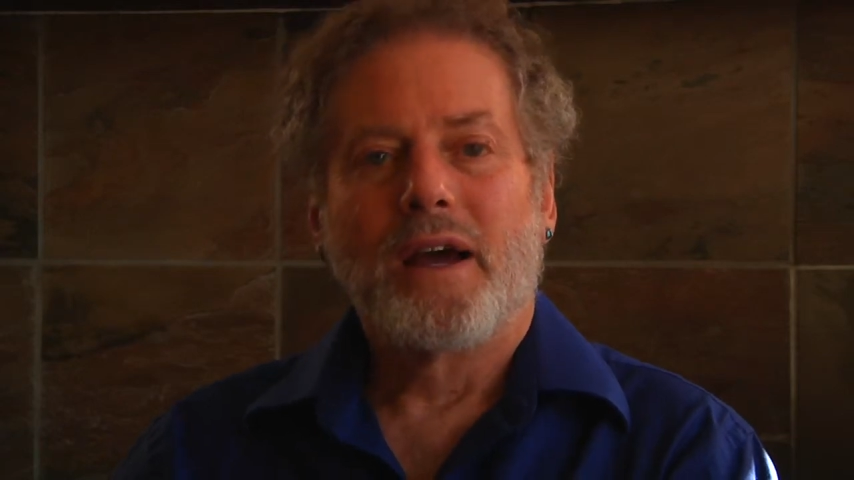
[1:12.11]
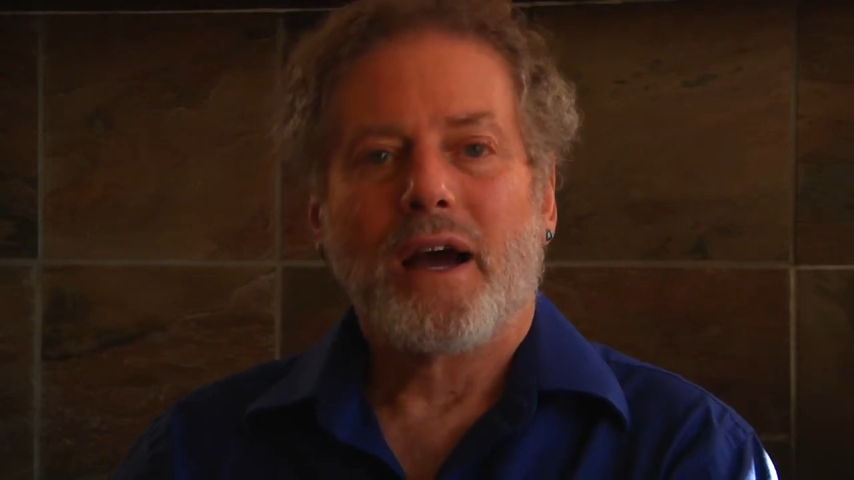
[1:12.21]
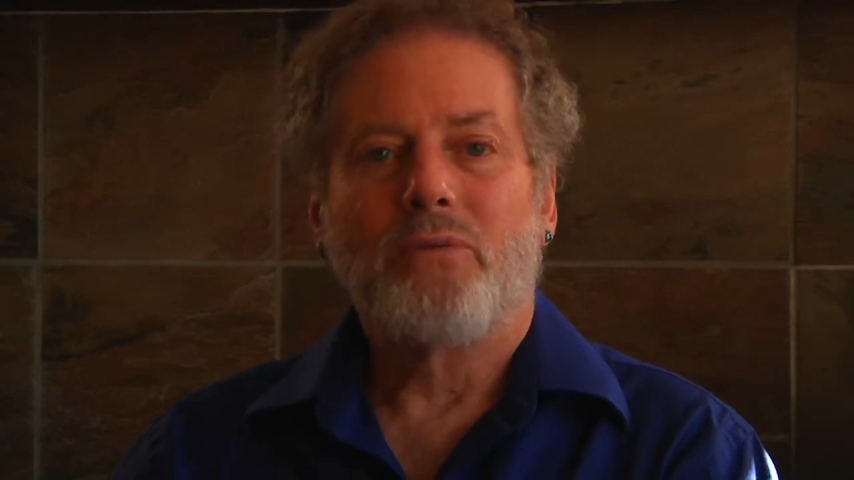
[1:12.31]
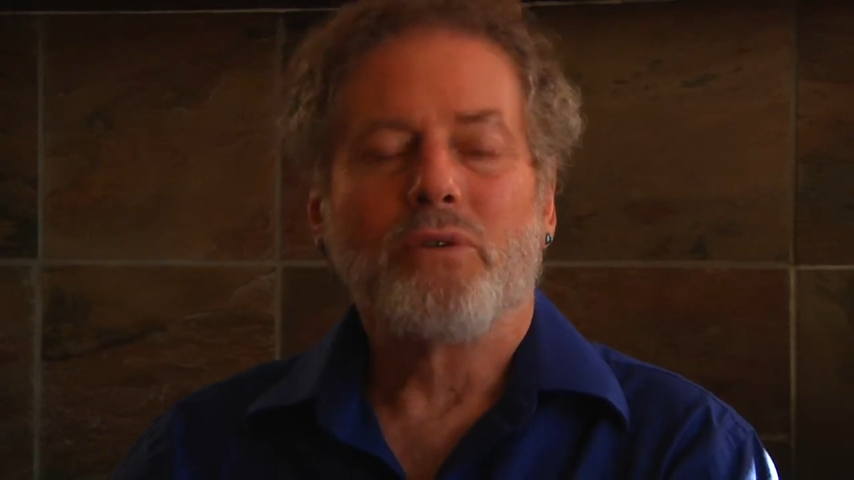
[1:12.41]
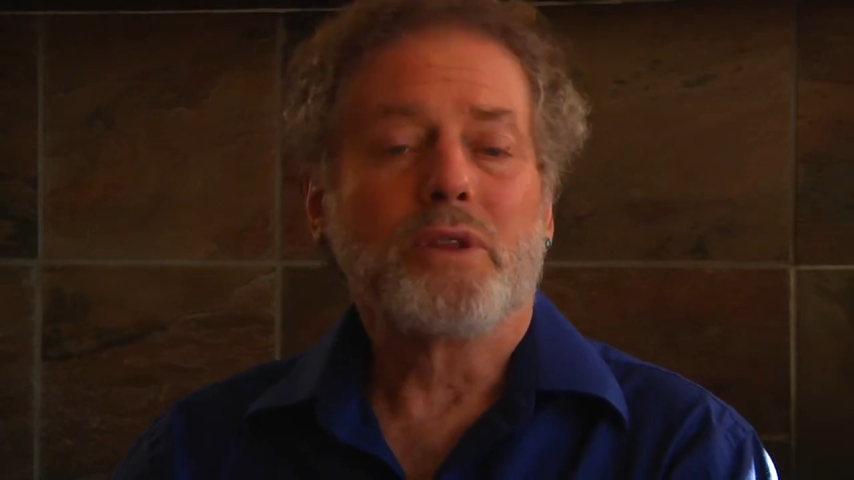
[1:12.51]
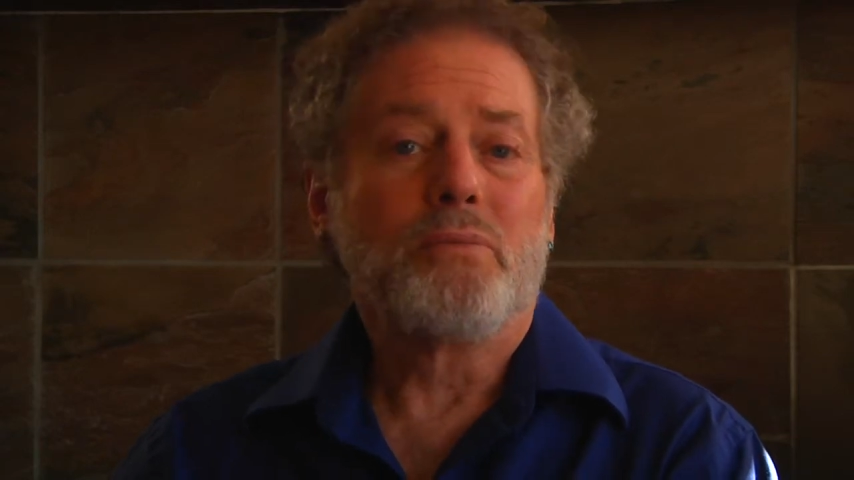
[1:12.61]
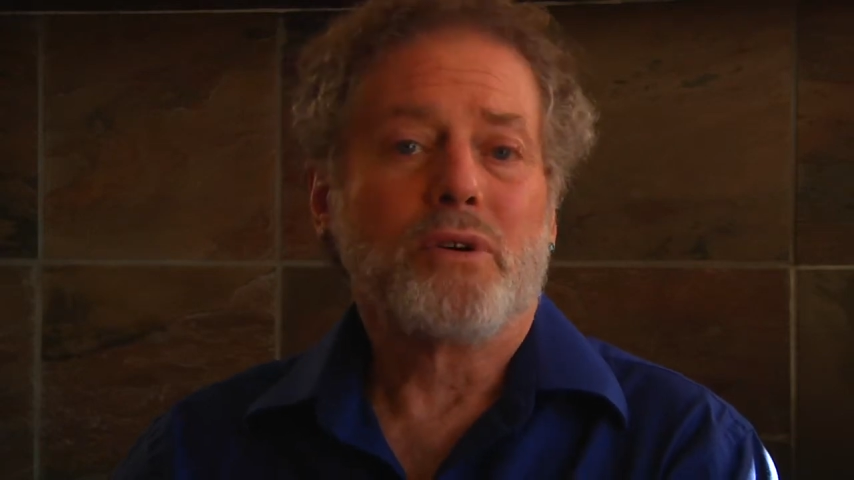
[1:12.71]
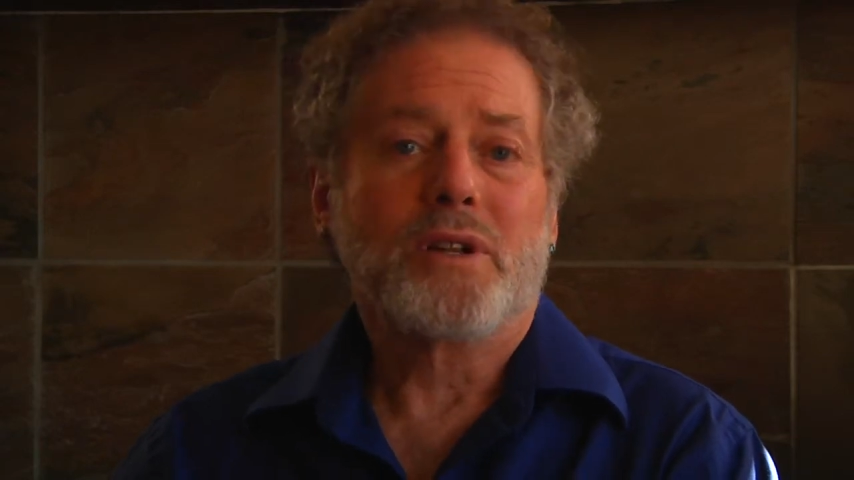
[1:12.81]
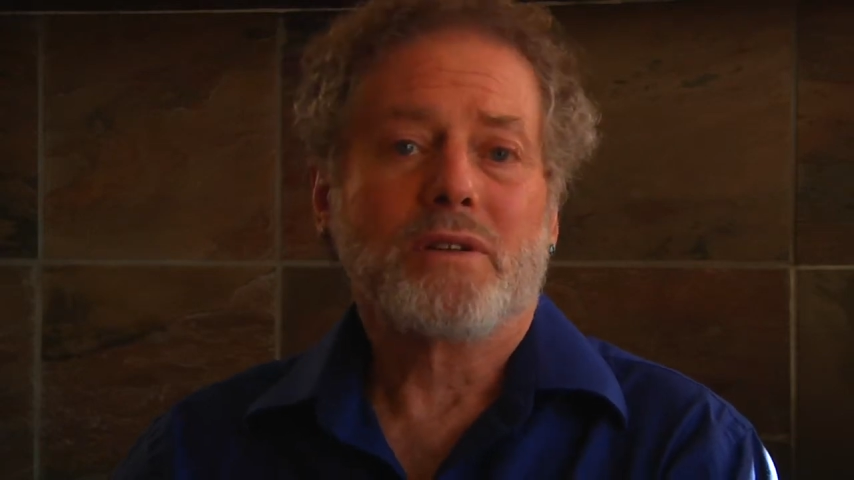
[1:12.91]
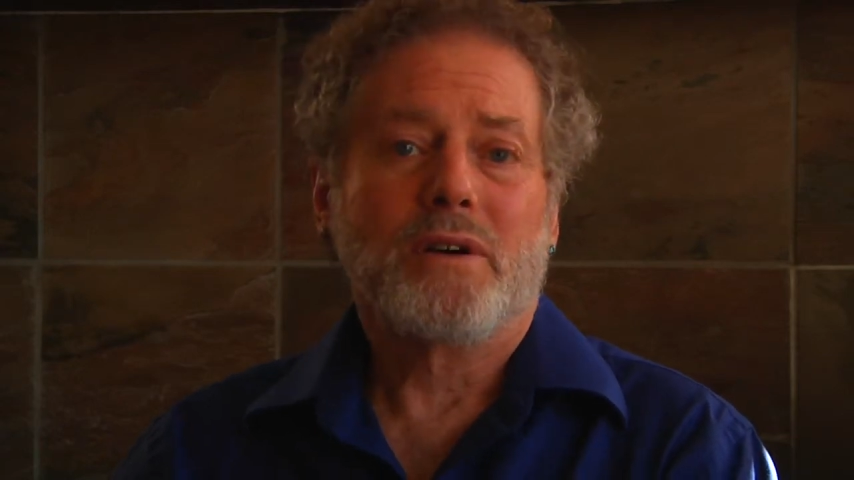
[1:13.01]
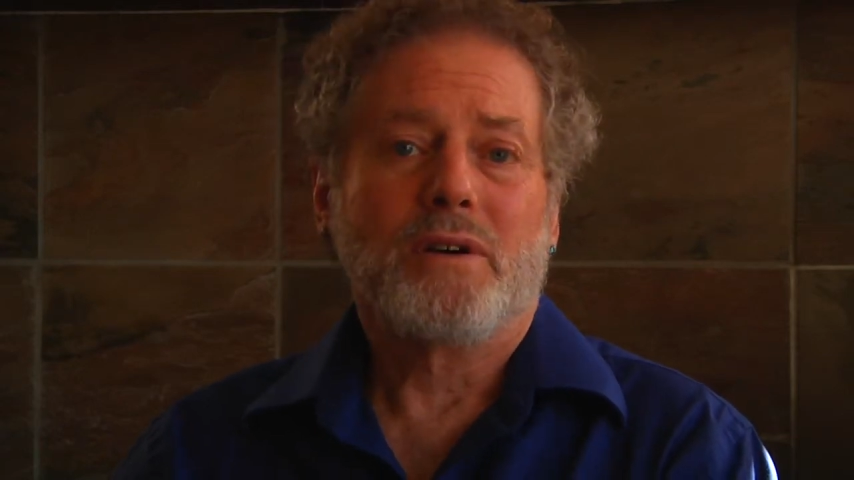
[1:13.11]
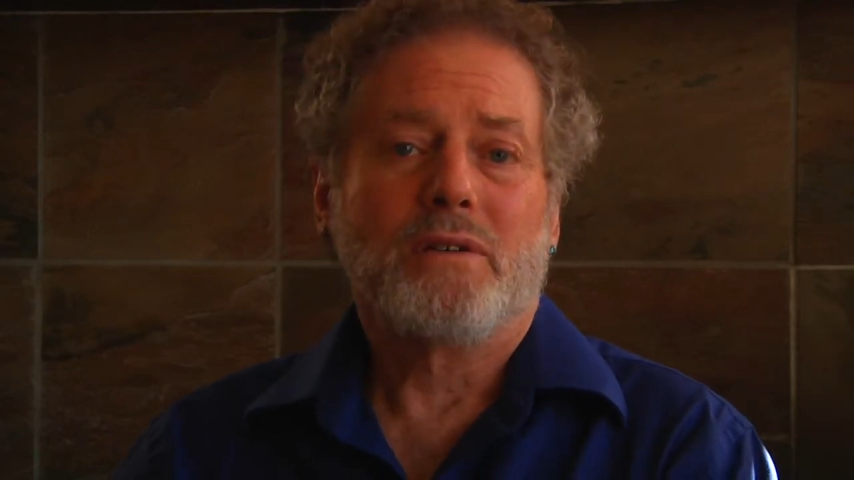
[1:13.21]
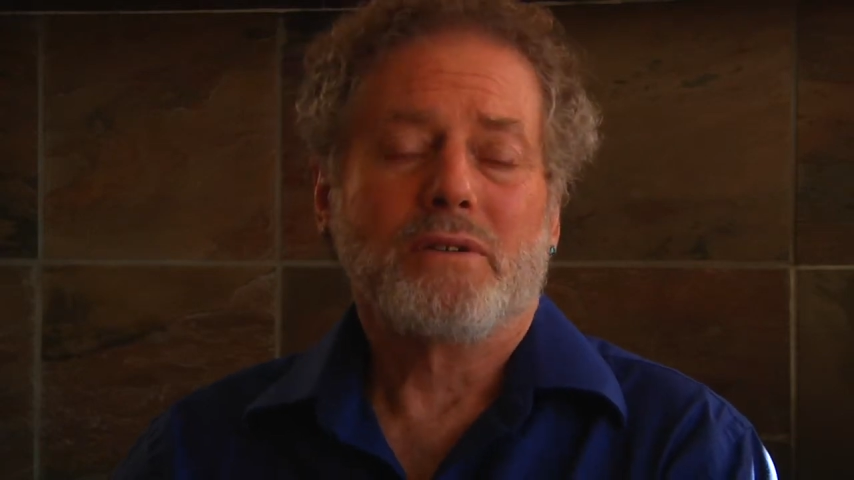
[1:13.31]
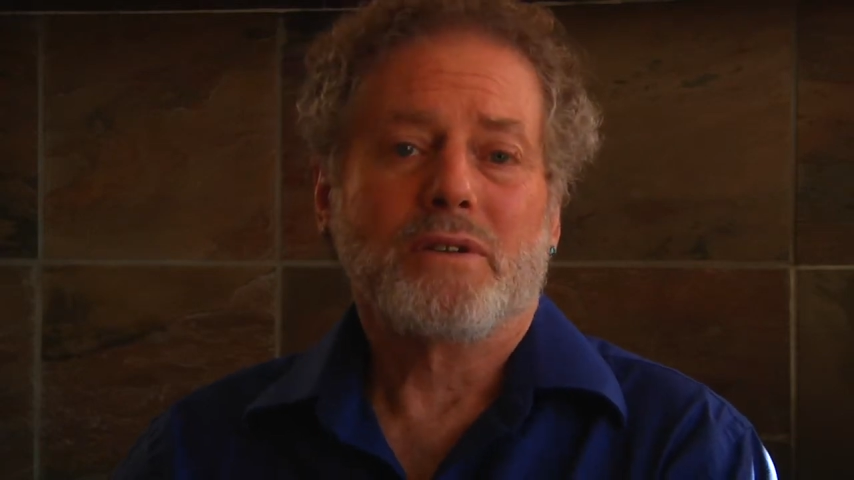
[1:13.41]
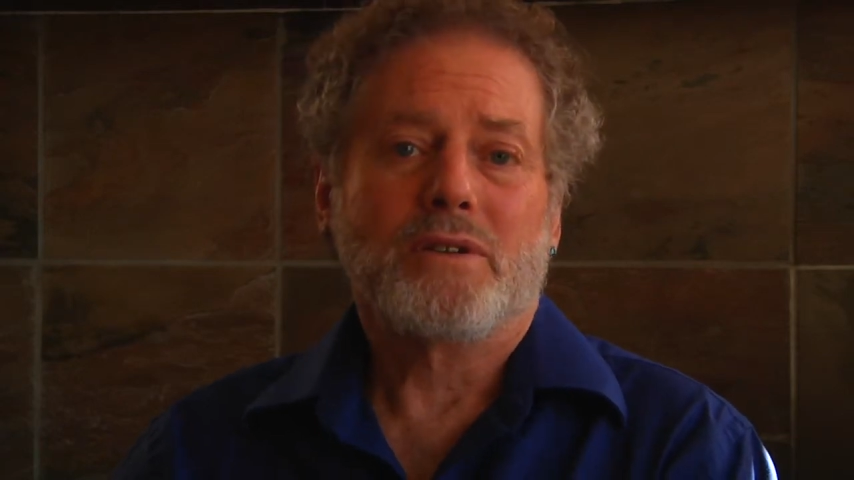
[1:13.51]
I wrote the book to